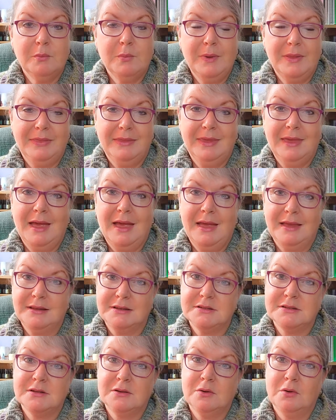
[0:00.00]
with
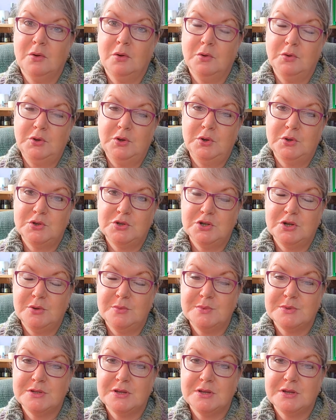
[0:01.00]
Kat on YouTube.